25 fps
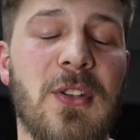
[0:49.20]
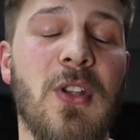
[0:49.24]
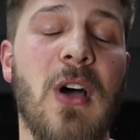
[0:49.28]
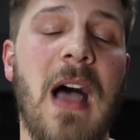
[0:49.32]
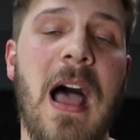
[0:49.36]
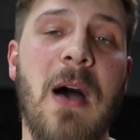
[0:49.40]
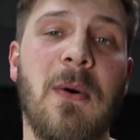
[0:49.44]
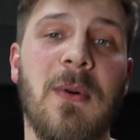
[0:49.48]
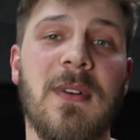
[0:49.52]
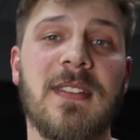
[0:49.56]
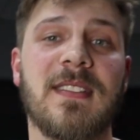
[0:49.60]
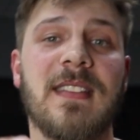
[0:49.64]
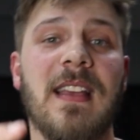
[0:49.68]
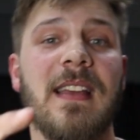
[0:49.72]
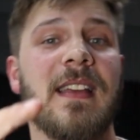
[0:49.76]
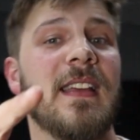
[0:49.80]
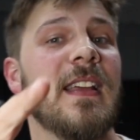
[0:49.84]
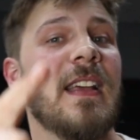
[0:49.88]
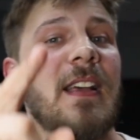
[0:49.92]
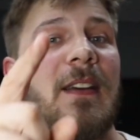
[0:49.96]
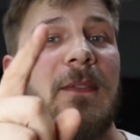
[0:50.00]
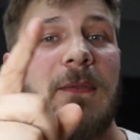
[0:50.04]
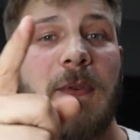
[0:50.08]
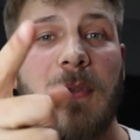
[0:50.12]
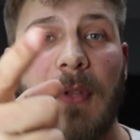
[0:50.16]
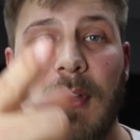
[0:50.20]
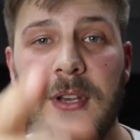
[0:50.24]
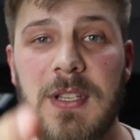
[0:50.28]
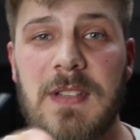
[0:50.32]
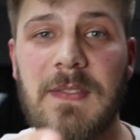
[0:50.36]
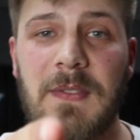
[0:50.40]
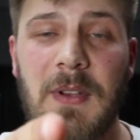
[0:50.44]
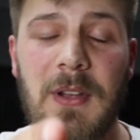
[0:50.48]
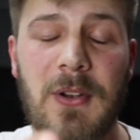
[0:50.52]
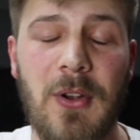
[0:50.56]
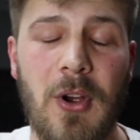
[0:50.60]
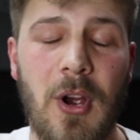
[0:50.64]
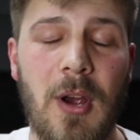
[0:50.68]
No, I will say, for those
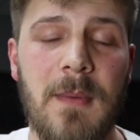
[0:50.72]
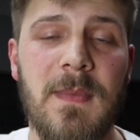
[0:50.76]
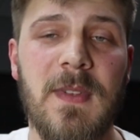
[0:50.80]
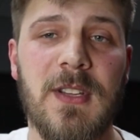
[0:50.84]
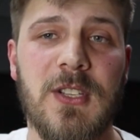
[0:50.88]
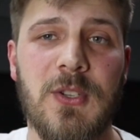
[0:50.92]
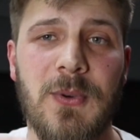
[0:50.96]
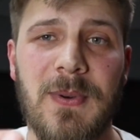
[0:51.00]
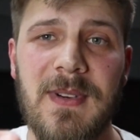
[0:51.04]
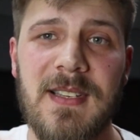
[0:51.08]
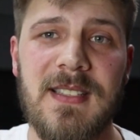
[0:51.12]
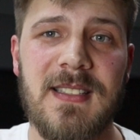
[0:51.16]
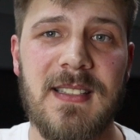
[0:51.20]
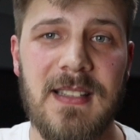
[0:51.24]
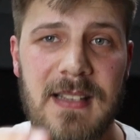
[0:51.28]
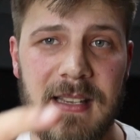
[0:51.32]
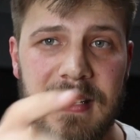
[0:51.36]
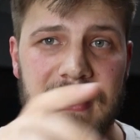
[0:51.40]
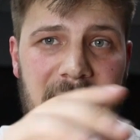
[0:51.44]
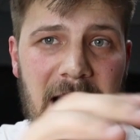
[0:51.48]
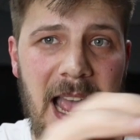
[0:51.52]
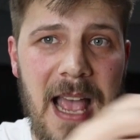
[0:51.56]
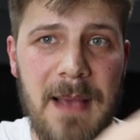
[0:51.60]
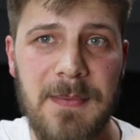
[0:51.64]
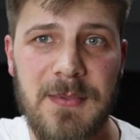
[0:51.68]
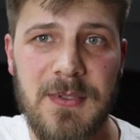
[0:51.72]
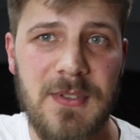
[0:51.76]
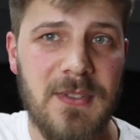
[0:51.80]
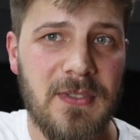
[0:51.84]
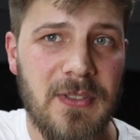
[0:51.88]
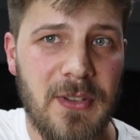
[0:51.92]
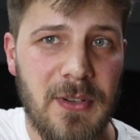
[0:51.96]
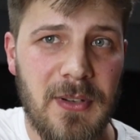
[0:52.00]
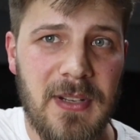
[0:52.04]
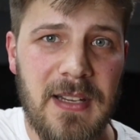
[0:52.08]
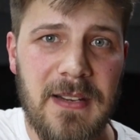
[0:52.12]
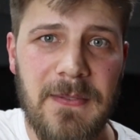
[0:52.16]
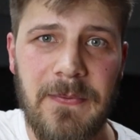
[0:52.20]
of you at home, the twist is
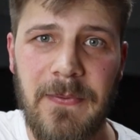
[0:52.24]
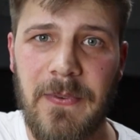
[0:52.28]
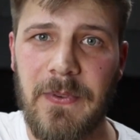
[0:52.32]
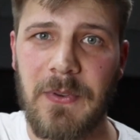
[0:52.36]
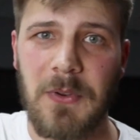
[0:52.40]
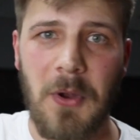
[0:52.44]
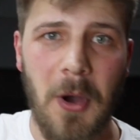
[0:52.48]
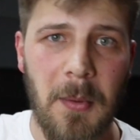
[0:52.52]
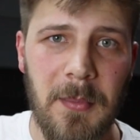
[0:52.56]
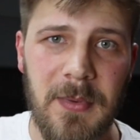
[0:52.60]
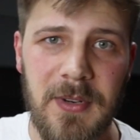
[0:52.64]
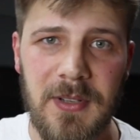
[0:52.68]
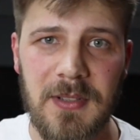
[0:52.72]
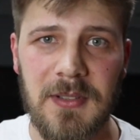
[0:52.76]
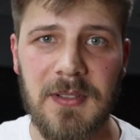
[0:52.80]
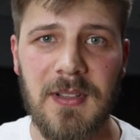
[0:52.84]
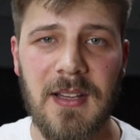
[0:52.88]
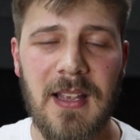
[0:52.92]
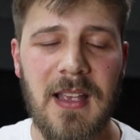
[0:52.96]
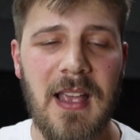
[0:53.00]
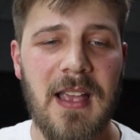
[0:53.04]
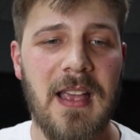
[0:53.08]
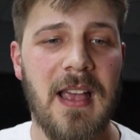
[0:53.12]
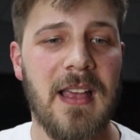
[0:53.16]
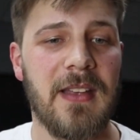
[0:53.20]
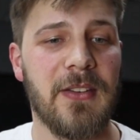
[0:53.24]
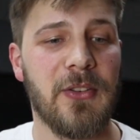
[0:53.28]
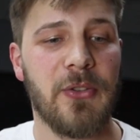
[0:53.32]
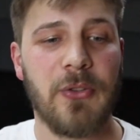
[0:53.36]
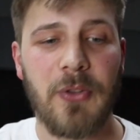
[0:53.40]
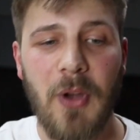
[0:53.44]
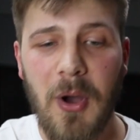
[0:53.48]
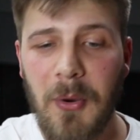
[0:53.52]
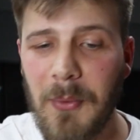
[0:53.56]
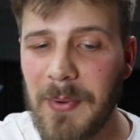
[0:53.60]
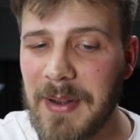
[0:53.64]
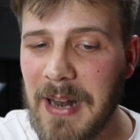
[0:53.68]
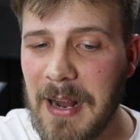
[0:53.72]
absolutely phenomenal.
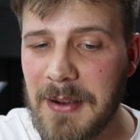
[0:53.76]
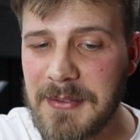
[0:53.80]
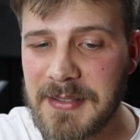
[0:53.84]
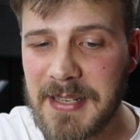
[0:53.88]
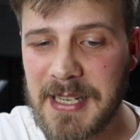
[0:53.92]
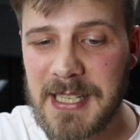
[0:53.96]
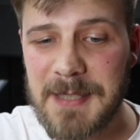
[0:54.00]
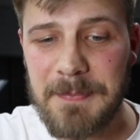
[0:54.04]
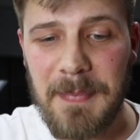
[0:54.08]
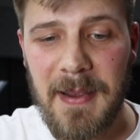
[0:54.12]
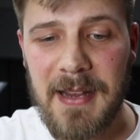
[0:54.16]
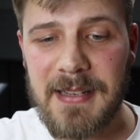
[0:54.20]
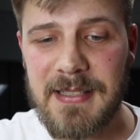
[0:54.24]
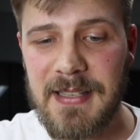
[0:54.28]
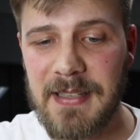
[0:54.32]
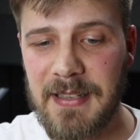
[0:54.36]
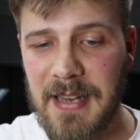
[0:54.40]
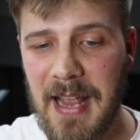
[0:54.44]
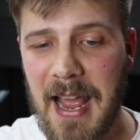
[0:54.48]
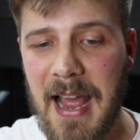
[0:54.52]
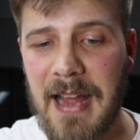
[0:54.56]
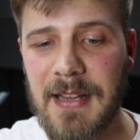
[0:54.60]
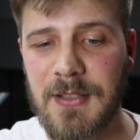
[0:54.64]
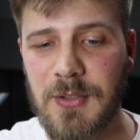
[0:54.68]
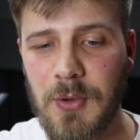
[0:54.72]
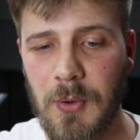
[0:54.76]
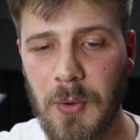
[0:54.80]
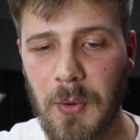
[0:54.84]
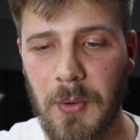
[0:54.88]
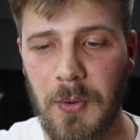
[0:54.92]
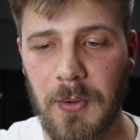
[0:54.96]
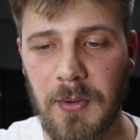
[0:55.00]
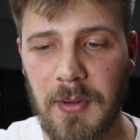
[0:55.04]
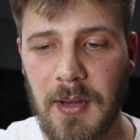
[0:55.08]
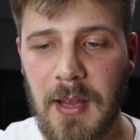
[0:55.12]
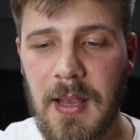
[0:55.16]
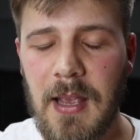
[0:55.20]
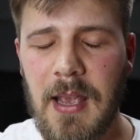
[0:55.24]
Not what I was expecting at
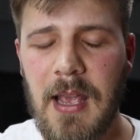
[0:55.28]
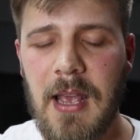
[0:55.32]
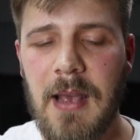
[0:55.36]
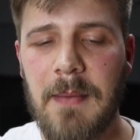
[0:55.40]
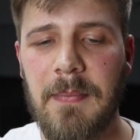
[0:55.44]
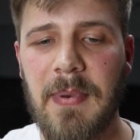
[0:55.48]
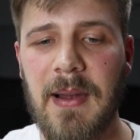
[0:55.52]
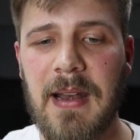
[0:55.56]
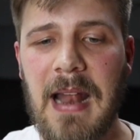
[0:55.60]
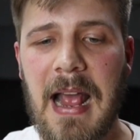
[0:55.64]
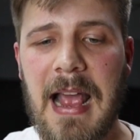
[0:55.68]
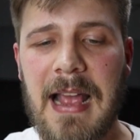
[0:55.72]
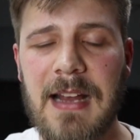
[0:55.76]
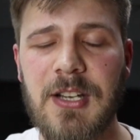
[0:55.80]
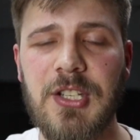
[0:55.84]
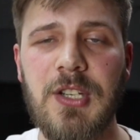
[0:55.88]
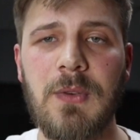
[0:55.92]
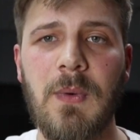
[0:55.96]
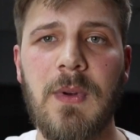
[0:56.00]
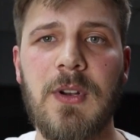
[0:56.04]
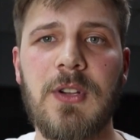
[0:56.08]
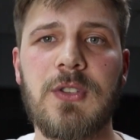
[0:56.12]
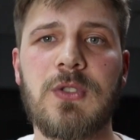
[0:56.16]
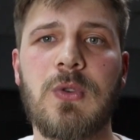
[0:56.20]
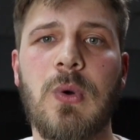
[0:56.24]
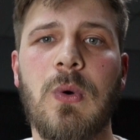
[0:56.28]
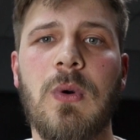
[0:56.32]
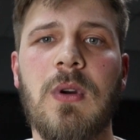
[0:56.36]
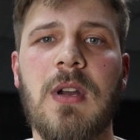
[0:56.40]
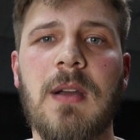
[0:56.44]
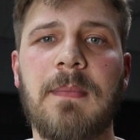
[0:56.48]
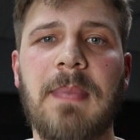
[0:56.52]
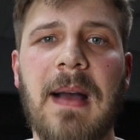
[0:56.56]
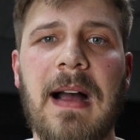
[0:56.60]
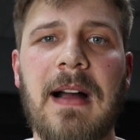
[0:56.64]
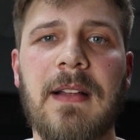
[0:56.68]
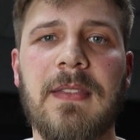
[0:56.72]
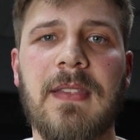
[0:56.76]
all. But I actually want to talk
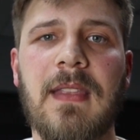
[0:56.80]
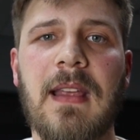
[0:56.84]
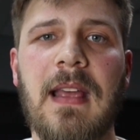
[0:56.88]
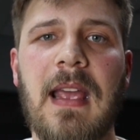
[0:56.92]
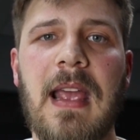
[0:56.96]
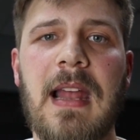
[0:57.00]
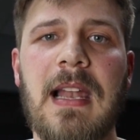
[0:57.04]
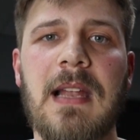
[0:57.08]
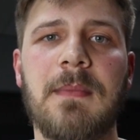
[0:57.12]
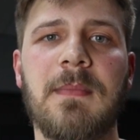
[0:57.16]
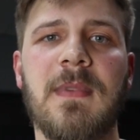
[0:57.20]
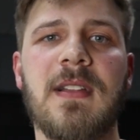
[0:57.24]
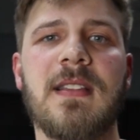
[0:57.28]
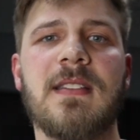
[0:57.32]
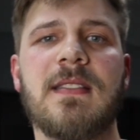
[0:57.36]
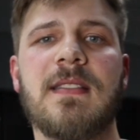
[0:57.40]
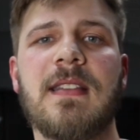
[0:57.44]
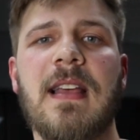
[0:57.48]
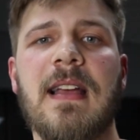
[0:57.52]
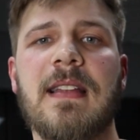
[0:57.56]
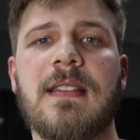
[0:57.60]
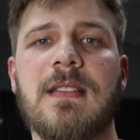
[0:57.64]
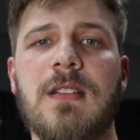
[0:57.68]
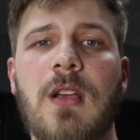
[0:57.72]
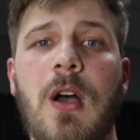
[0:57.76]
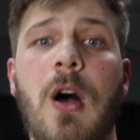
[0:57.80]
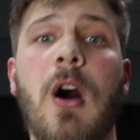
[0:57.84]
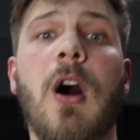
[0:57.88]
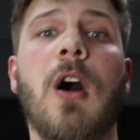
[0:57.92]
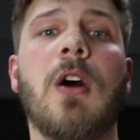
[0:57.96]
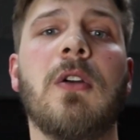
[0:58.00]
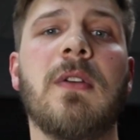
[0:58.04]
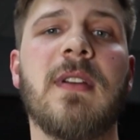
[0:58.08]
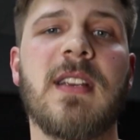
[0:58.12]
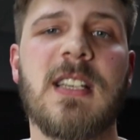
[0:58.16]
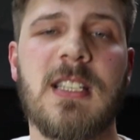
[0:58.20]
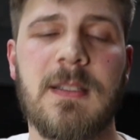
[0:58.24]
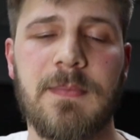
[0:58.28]
about the elements that
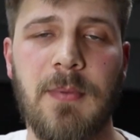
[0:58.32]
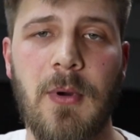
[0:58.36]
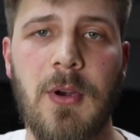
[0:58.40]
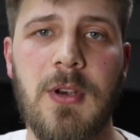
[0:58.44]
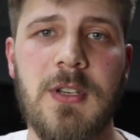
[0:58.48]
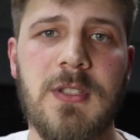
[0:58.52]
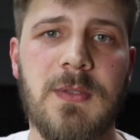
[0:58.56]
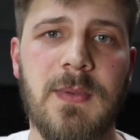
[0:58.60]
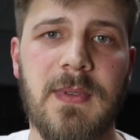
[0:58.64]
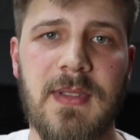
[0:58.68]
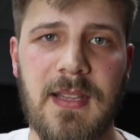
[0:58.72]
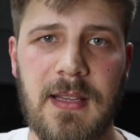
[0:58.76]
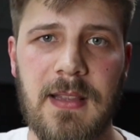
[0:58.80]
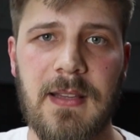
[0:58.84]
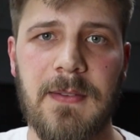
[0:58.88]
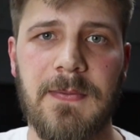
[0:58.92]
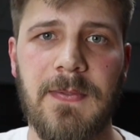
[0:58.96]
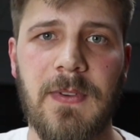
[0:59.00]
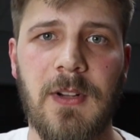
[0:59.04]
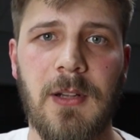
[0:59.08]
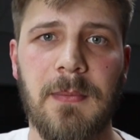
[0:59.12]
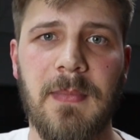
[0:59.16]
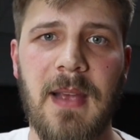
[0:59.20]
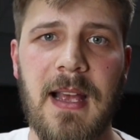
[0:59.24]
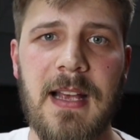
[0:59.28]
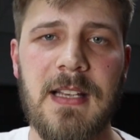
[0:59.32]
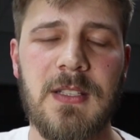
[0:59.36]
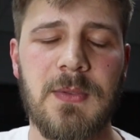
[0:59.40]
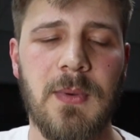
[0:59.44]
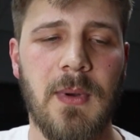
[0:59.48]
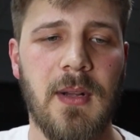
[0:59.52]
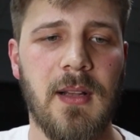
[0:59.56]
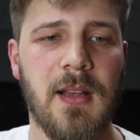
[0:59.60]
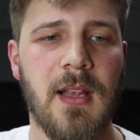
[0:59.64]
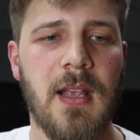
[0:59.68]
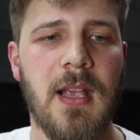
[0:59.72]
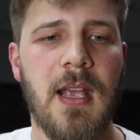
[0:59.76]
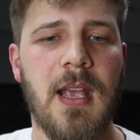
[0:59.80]
are exposed within the film as
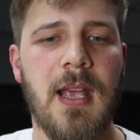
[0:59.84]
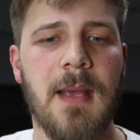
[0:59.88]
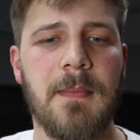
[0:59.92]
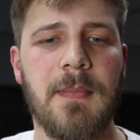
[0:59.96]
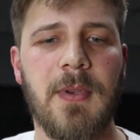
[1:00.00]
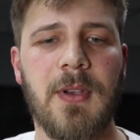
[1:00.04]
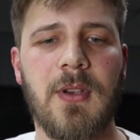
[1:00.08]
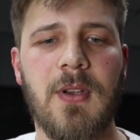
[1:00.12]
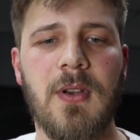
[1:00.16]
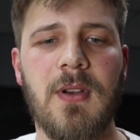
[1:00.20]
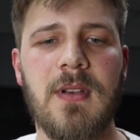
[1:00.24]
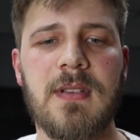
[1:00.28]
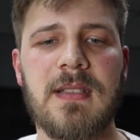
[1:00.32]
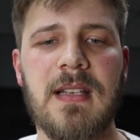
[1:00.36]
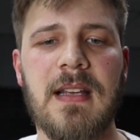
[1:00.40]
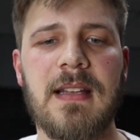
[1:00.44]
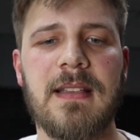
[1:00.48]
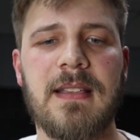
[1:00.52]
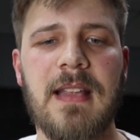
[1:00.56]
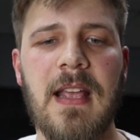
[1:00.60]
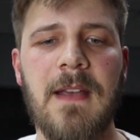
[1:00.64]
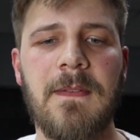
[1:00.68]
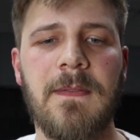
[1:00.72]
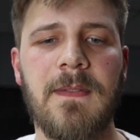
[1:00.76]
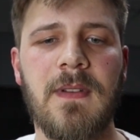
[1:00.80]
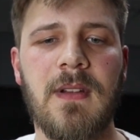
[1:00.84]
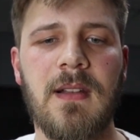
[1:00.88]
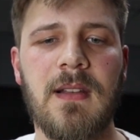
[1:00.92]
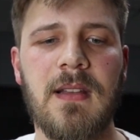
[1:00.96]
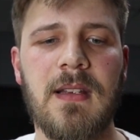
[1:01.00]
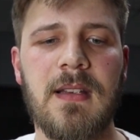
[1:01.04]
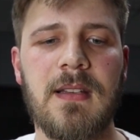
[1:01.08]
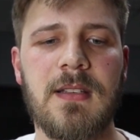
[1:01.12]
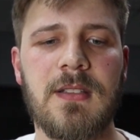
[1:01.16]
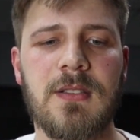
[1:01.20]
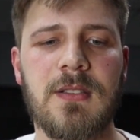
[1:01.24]
well, because it definitely